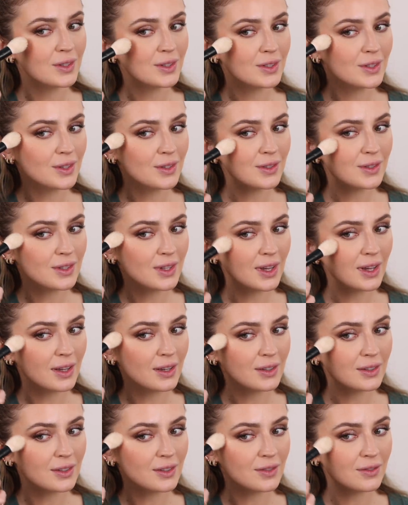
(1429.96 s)
just use
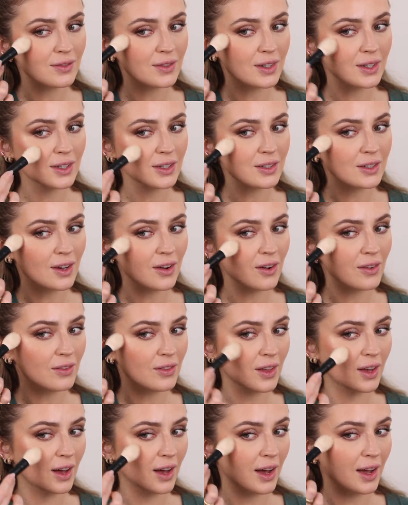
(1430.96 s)
that to finish off
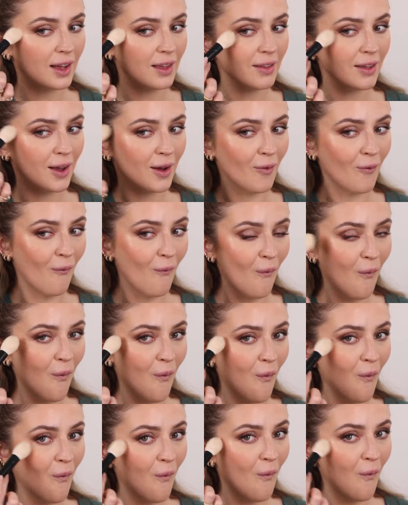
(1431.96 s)
the highlight.
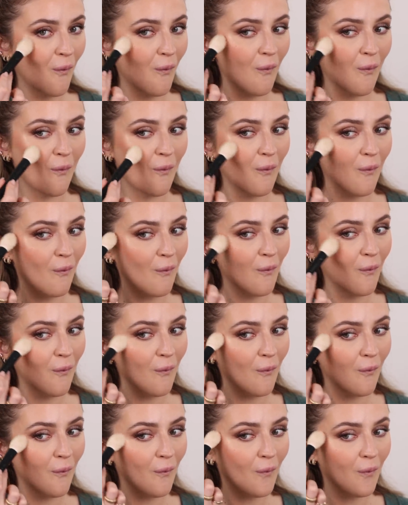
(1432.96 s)

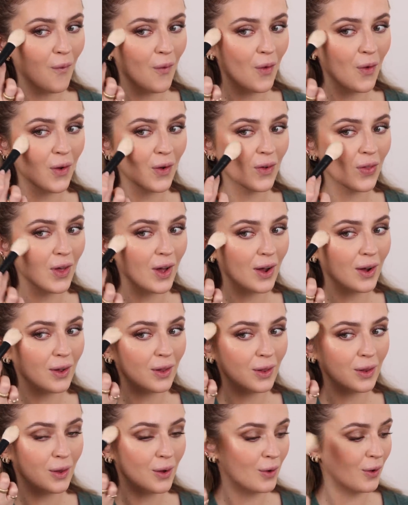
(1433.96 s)
Ooh, look at that
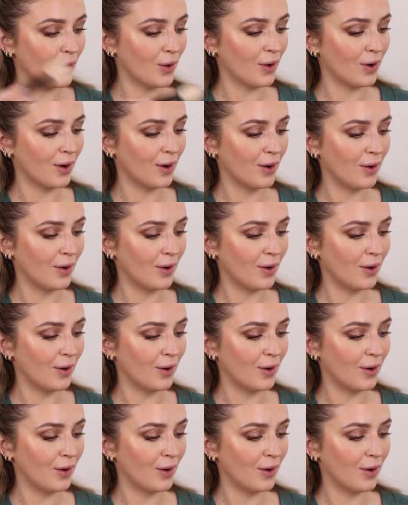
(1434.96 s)
glow.